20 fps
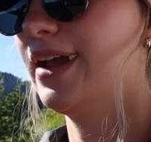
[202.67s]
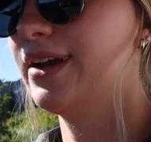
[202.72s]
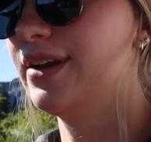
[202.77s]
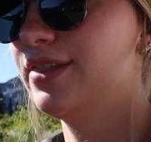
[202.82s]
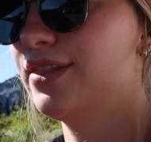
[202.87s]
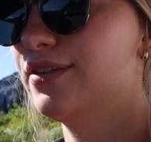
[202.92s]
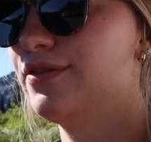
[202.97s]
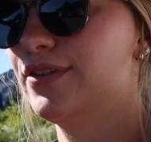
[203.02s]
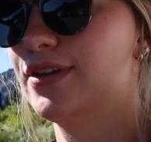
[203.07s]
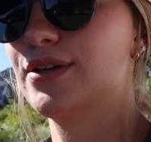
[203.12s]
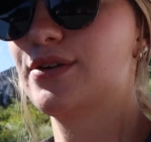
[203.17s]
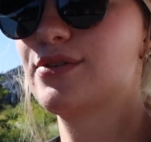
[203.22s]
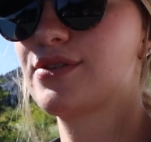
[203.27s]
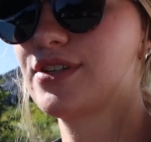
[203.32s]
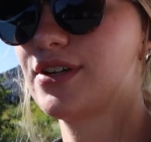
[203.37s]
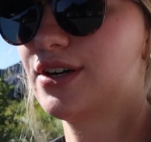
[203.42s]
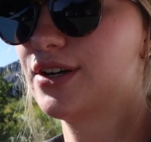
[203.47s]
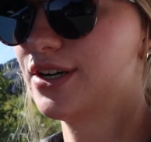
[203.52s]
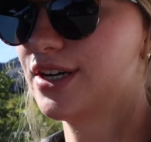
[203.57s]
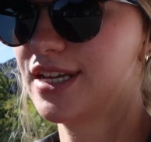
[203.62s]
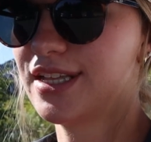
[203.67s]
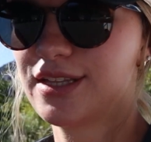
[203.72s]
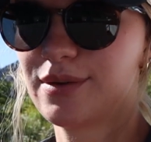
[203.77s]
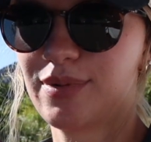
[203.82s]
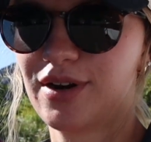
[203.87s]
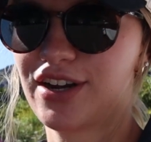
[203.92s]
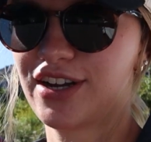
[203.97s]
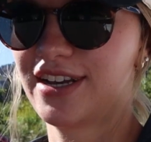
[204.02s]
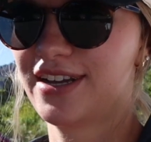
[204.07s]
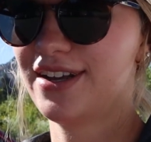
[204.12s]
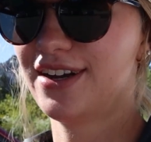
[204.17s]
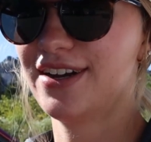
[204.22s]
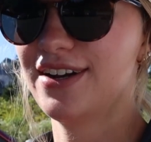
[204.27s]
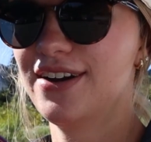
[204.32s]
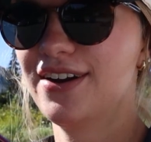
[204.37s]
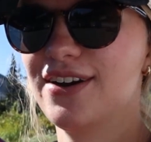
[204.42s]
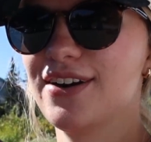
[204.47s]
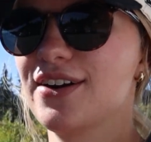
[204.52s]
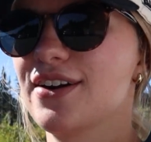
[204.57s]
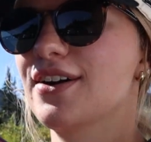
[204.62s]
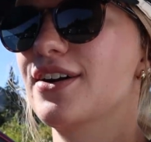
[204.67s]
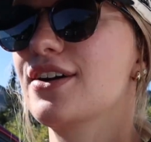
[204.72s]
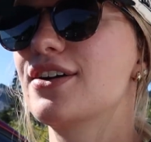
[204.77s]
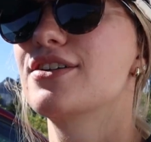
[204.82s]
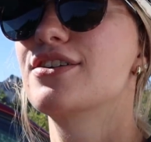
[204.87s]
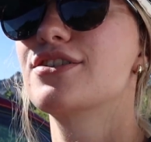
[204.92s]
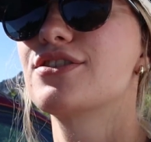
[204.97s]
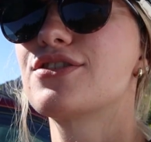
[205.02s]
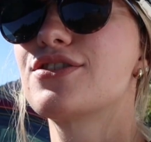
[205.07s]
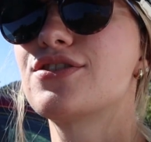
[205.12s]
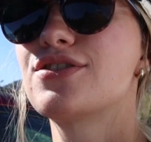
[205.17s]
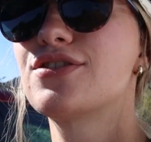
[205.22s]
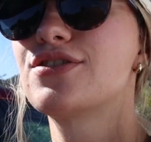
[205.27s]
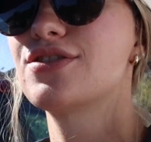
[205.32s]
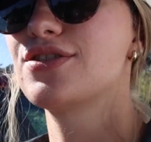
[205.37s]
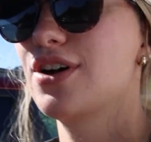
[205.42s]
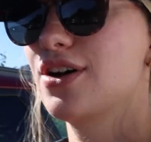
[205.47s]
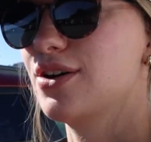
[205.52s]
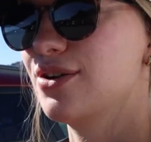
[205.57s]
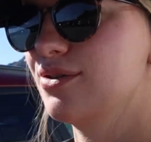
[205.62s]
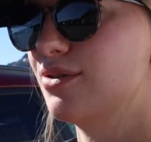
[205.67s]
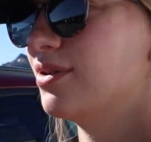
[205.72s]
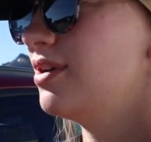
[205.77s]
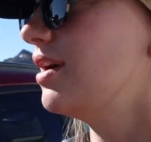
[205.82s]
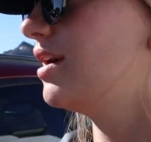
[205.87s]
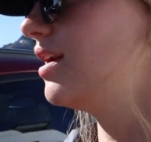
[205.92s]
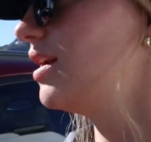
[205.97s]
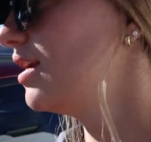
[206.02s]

and the views already at the parking lot are so